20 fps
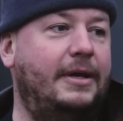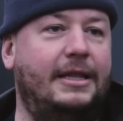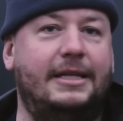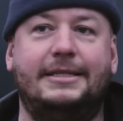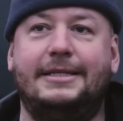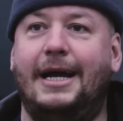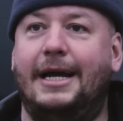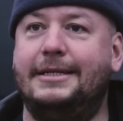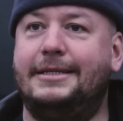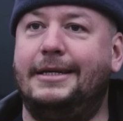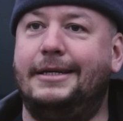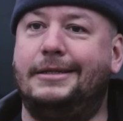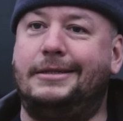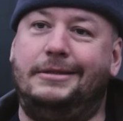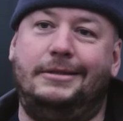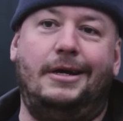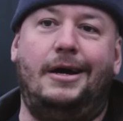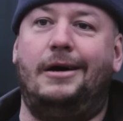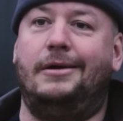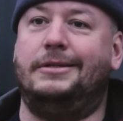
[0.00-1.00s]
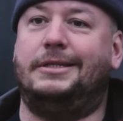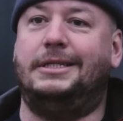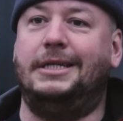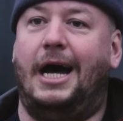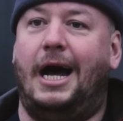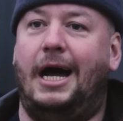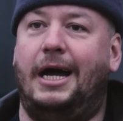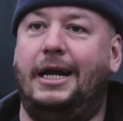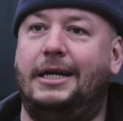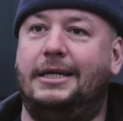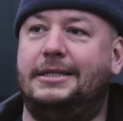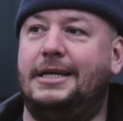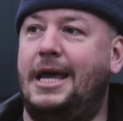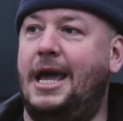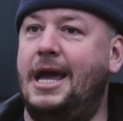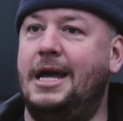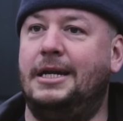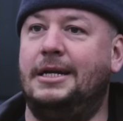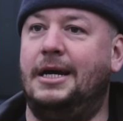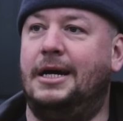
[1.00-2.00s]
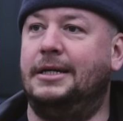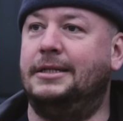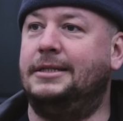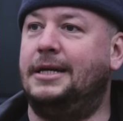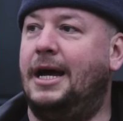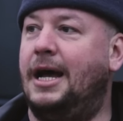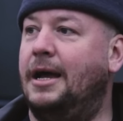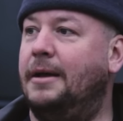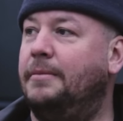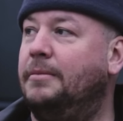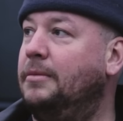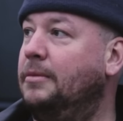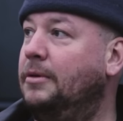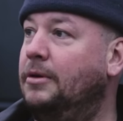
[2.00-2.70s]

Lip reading: And this guy's like, no, it's not, it's handgun time.